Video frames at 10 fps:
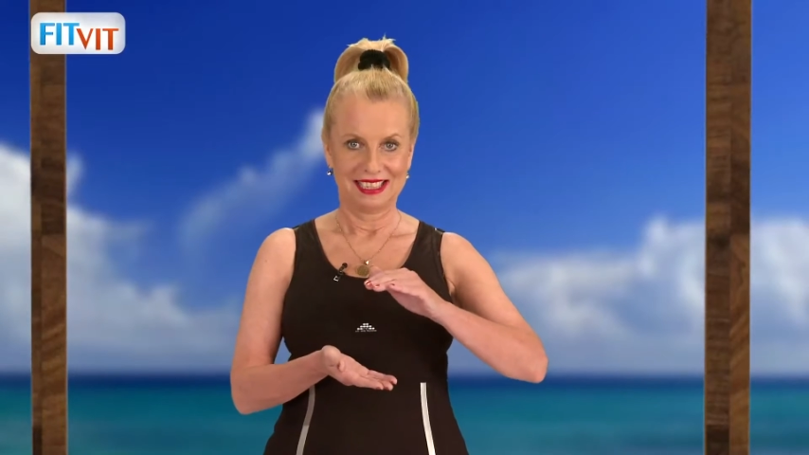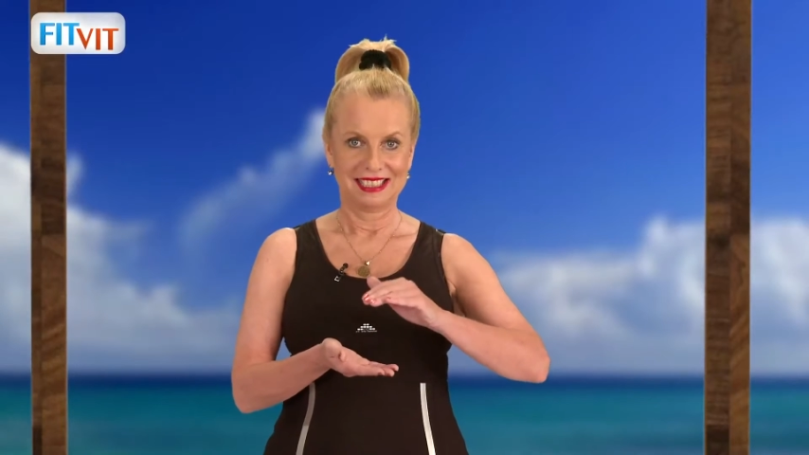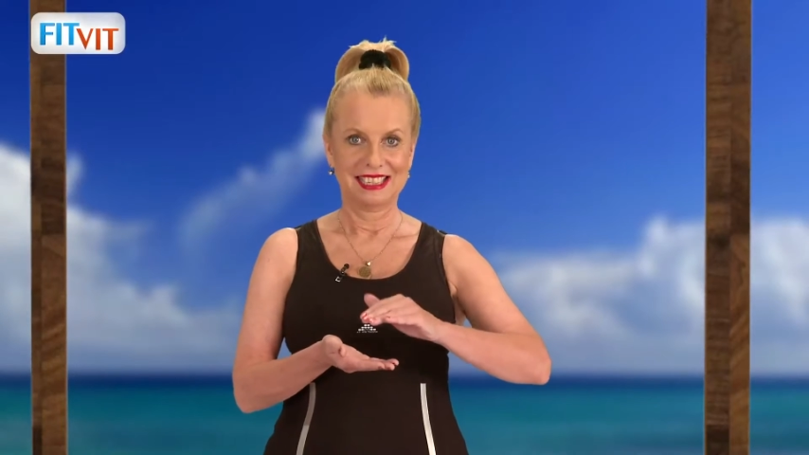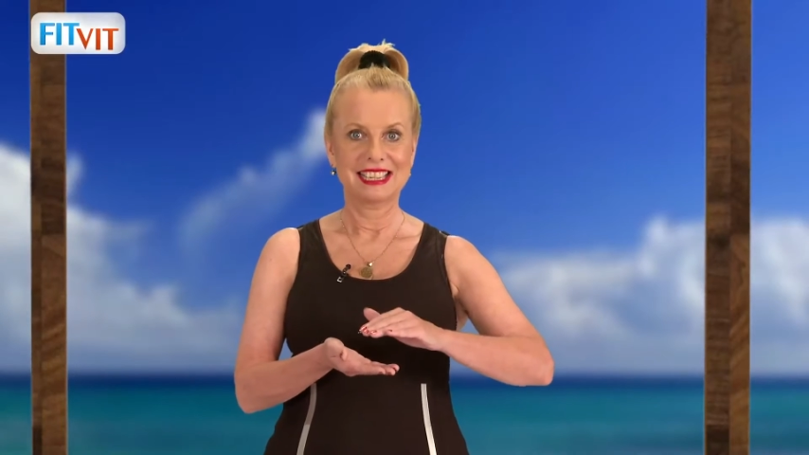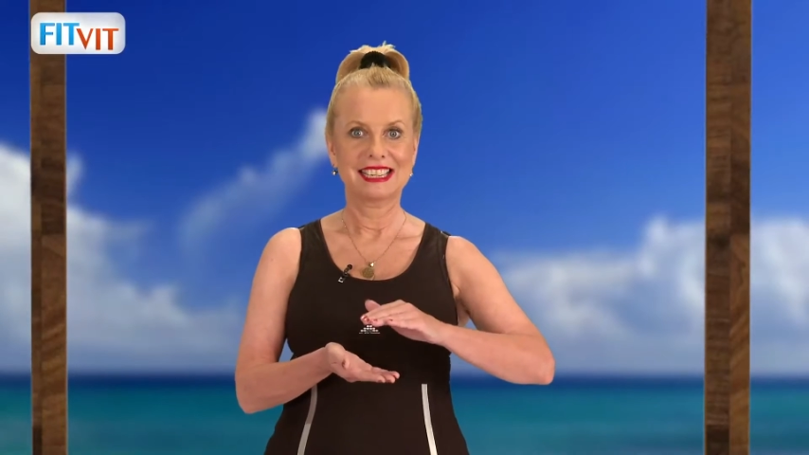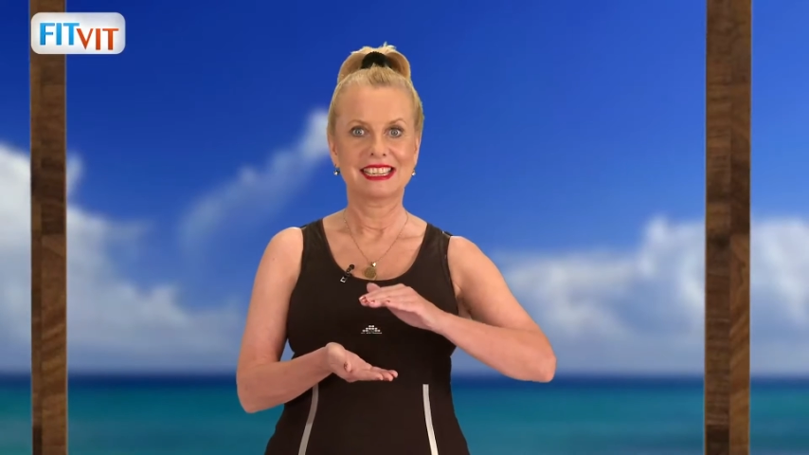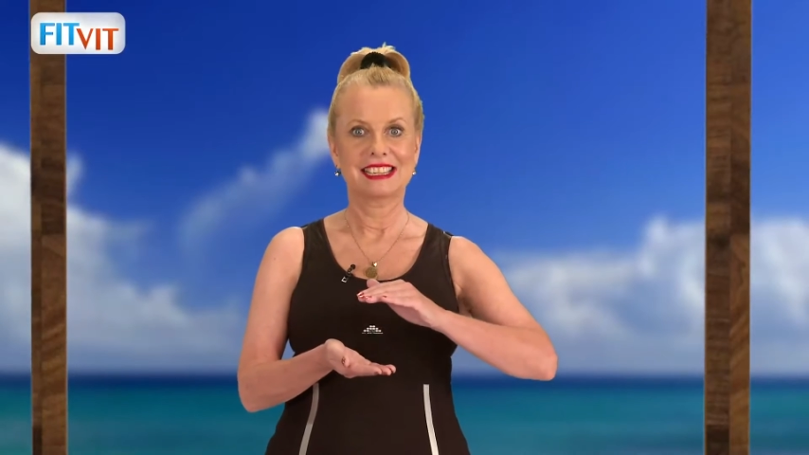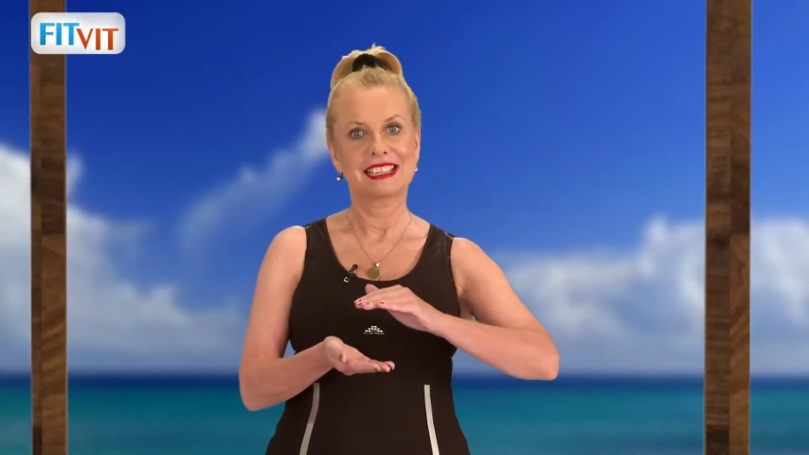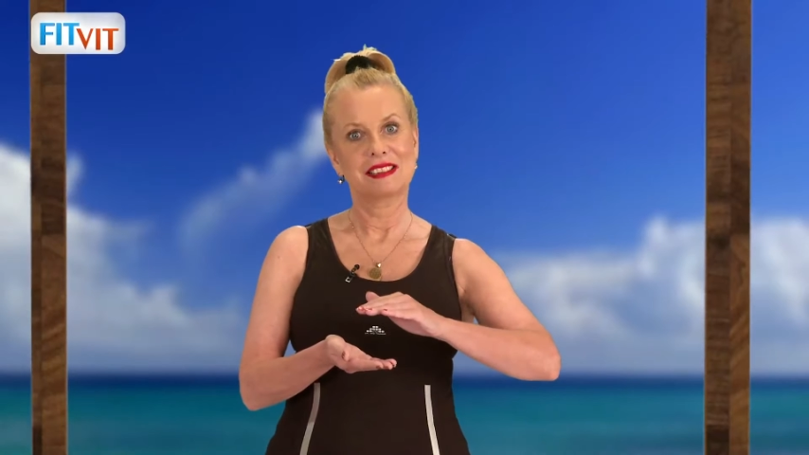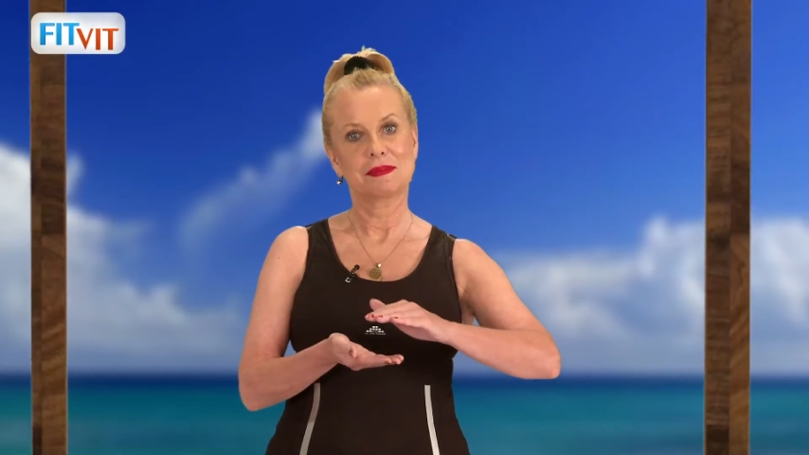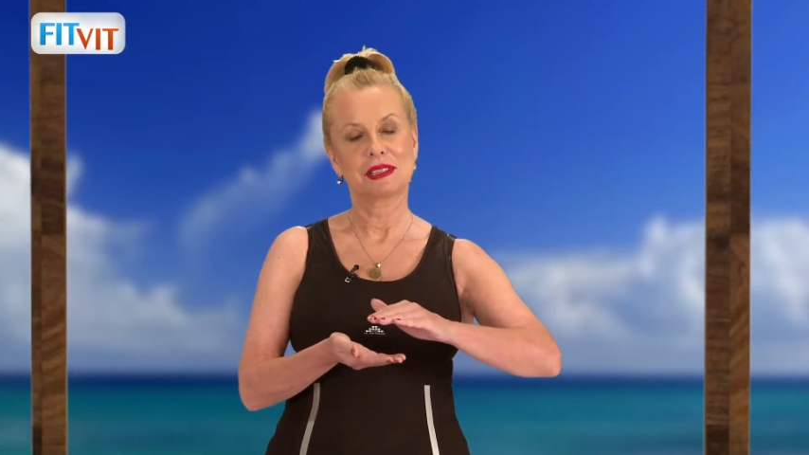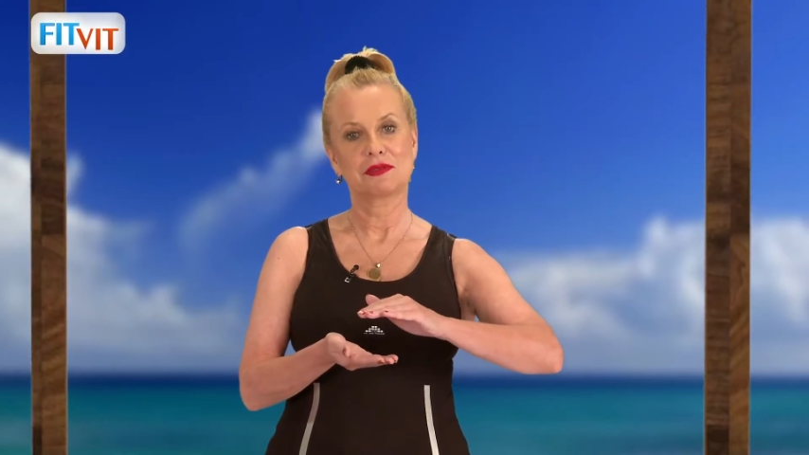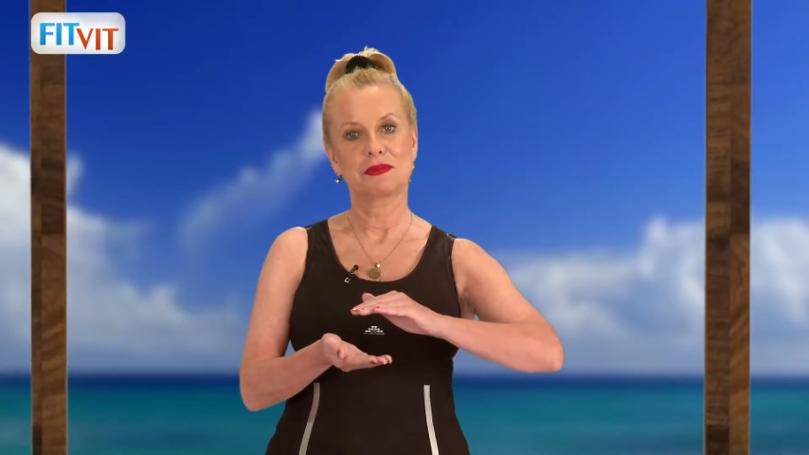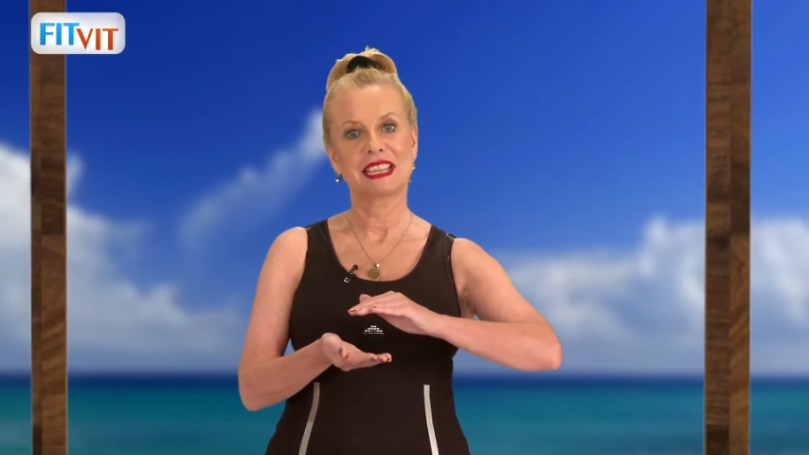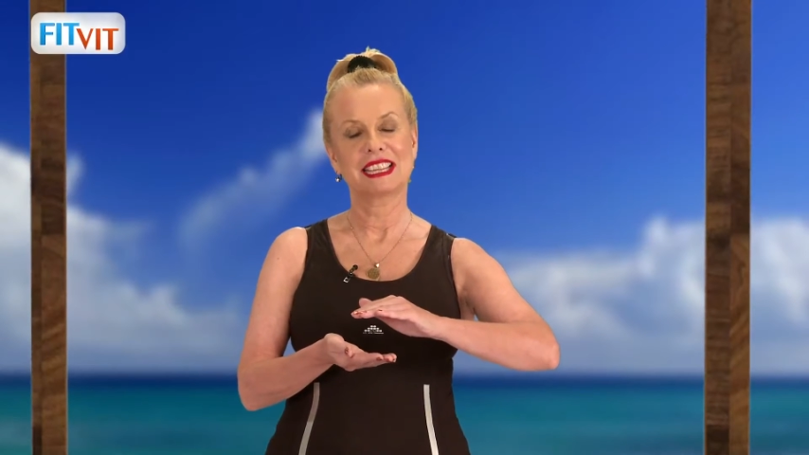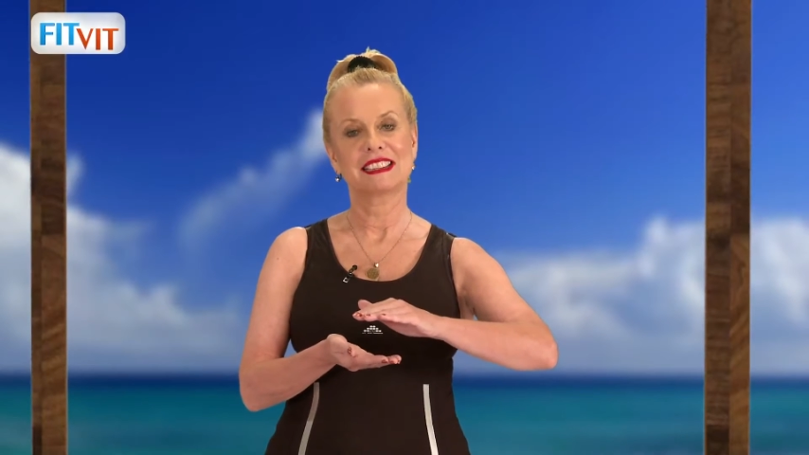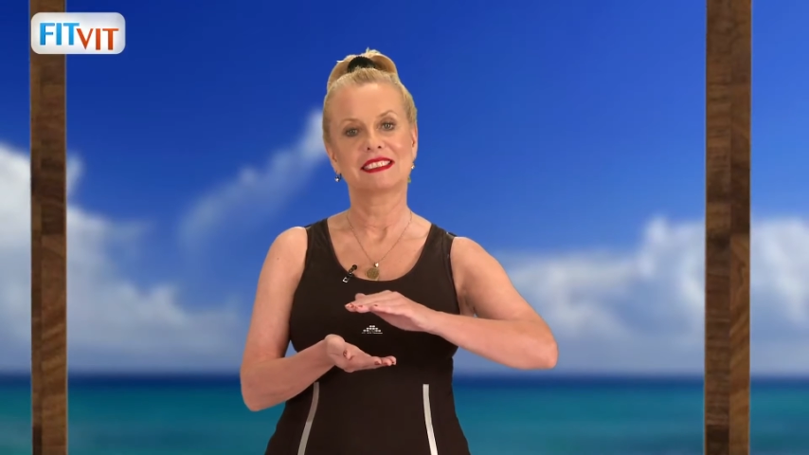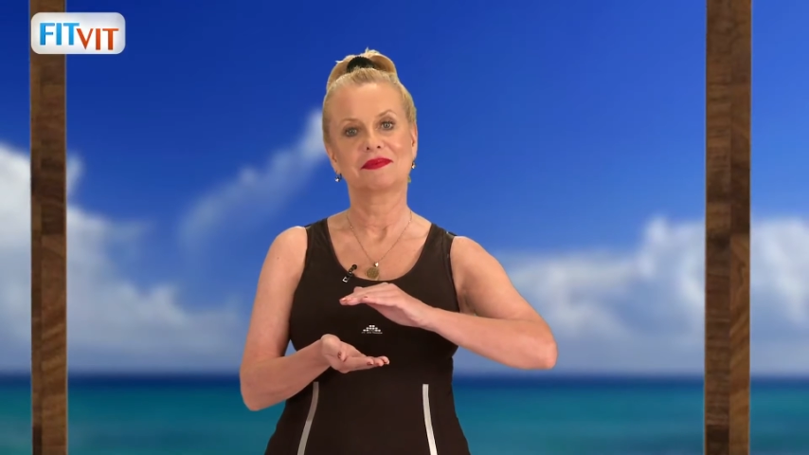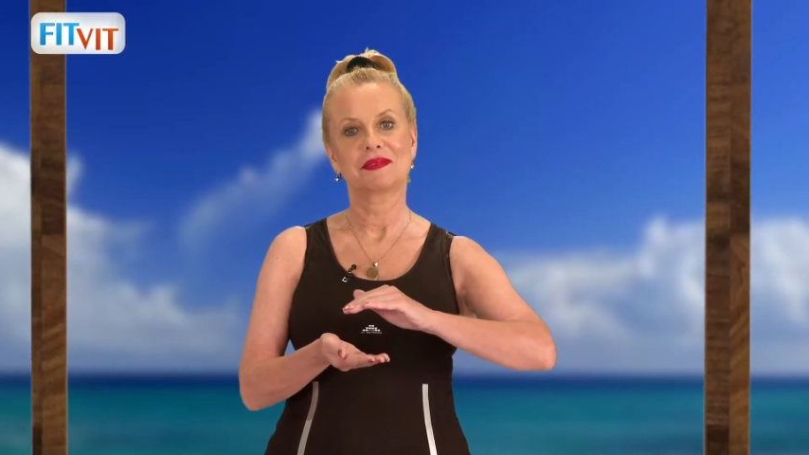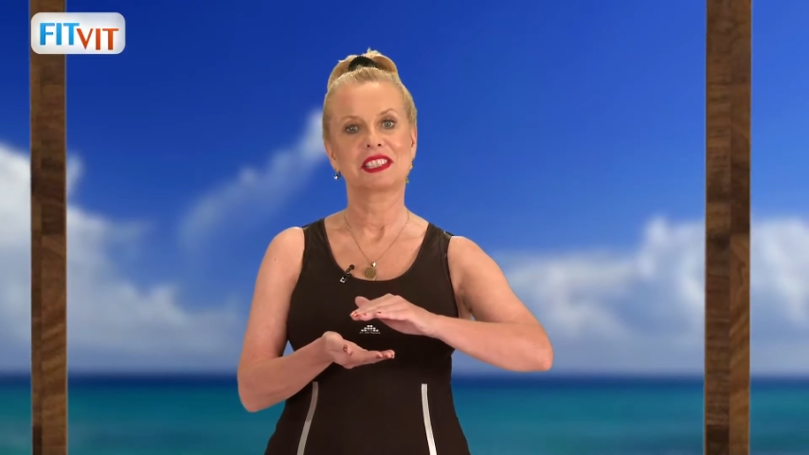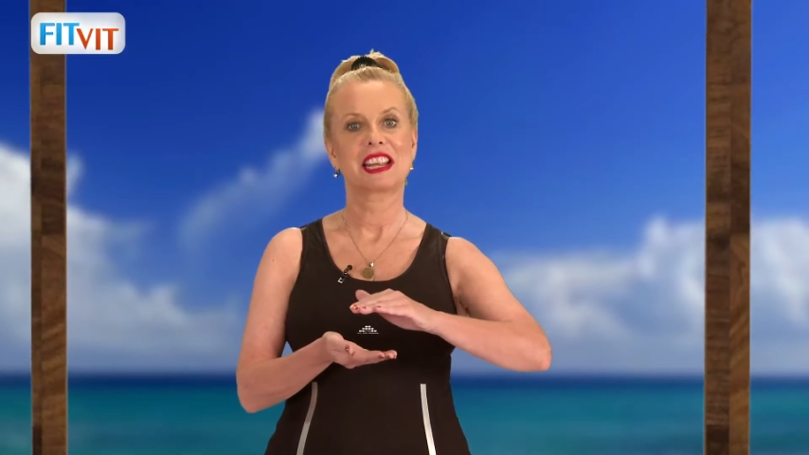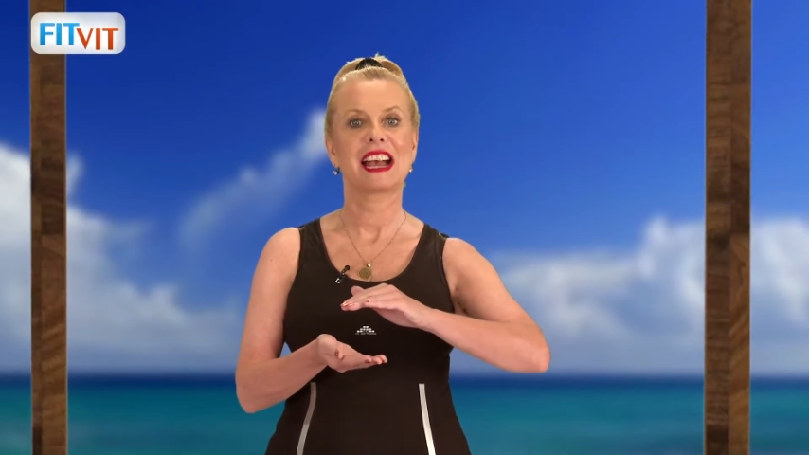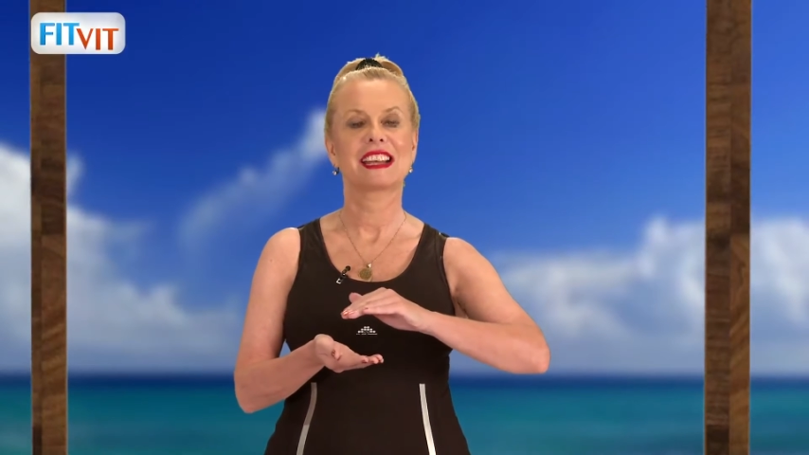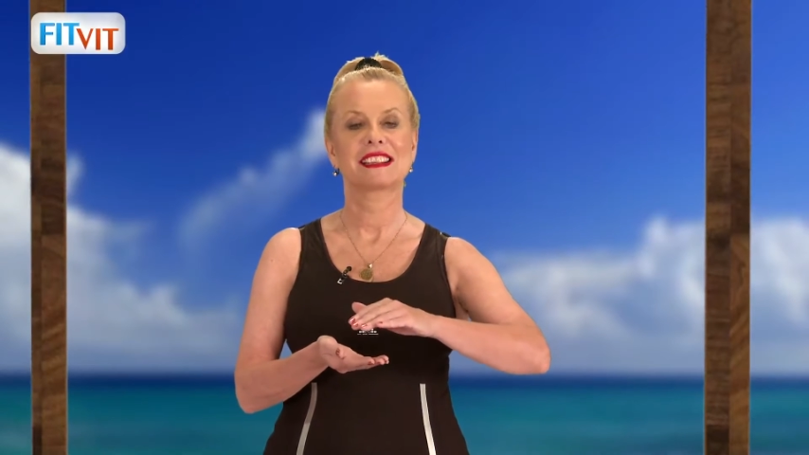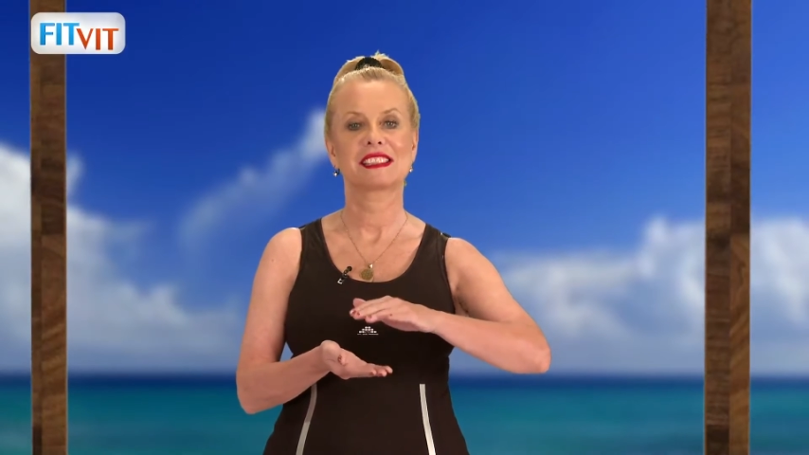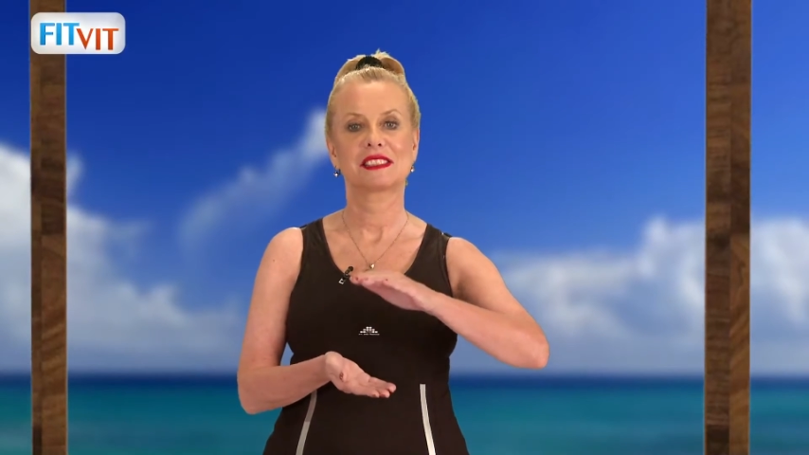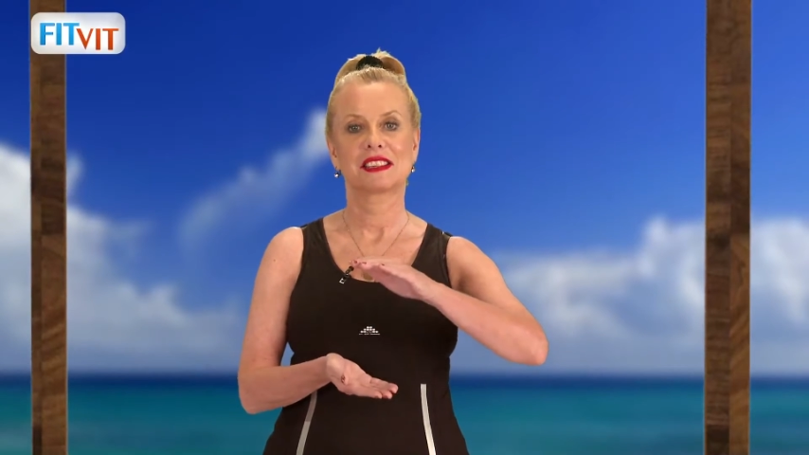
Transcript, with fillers: the little in-between tires